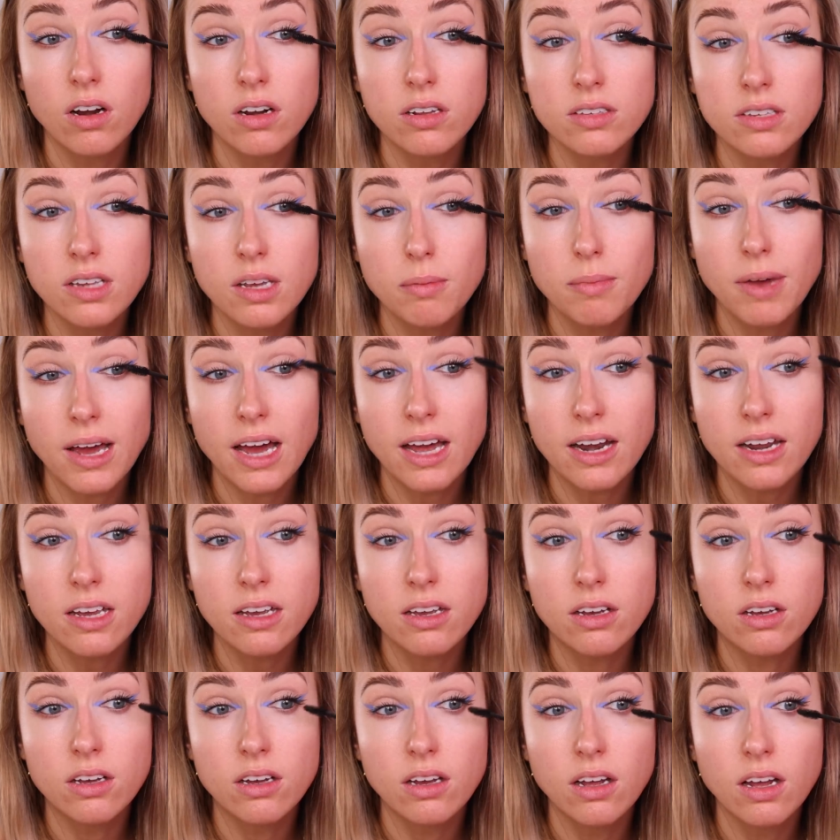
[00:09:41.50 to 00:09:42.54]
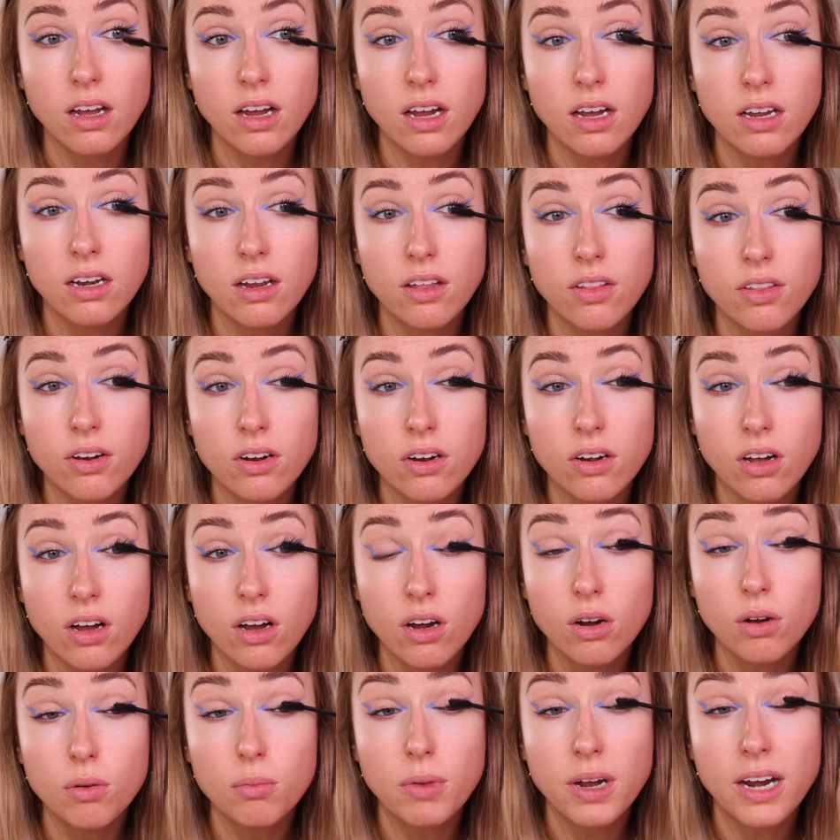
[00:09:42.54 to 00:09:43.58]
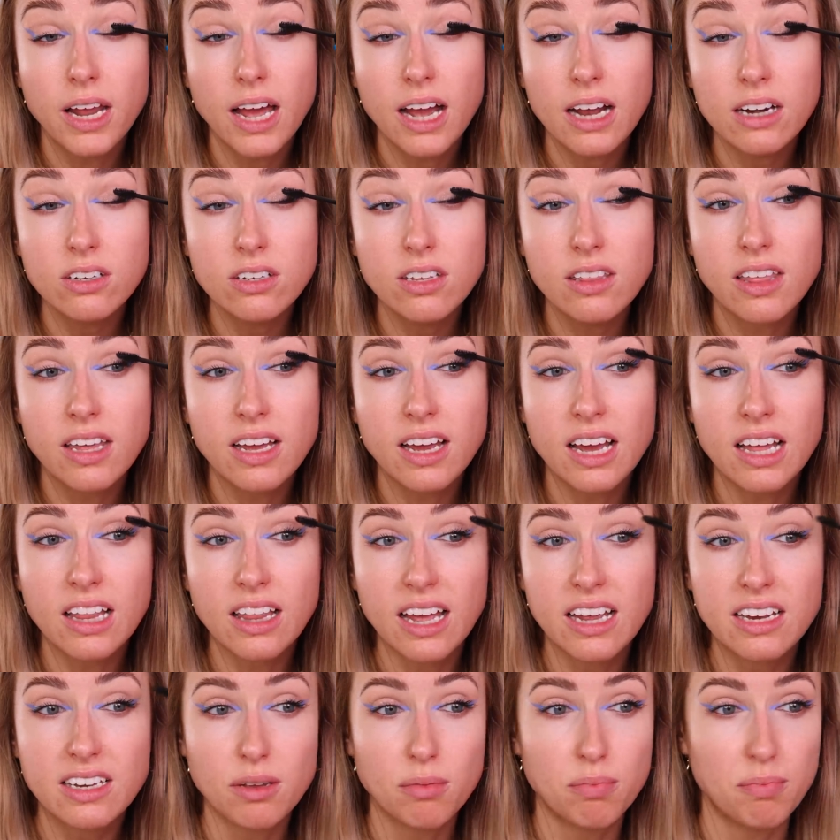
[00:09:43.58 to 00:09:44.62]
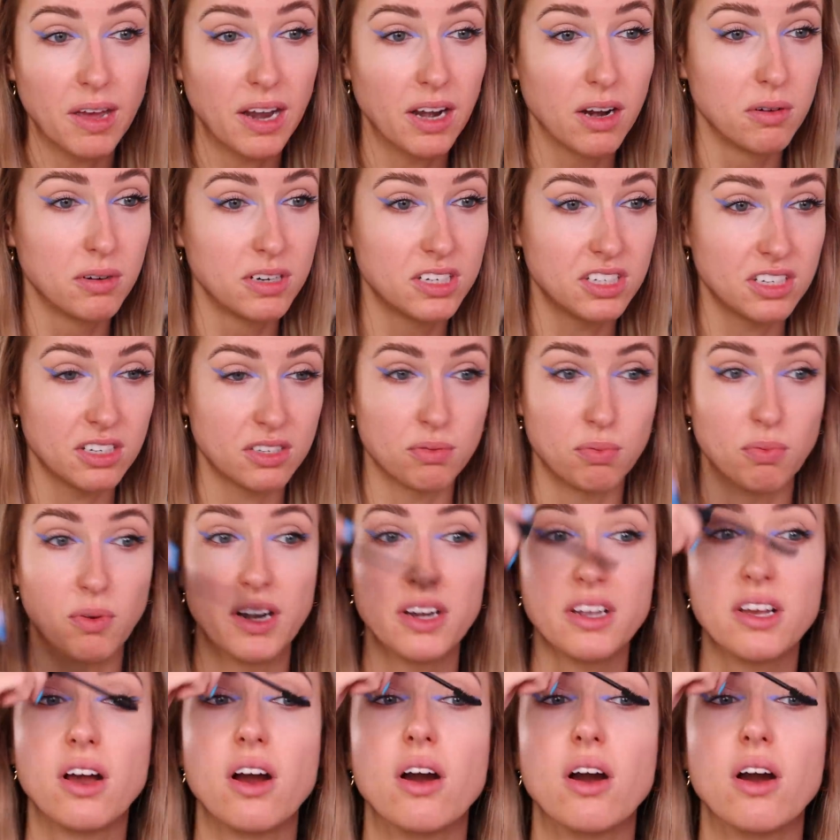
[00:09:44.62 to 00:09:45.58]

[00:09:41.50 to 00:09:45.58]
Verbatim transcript: Honestly, I'm adding another coat, but I actually think I liked it better with just one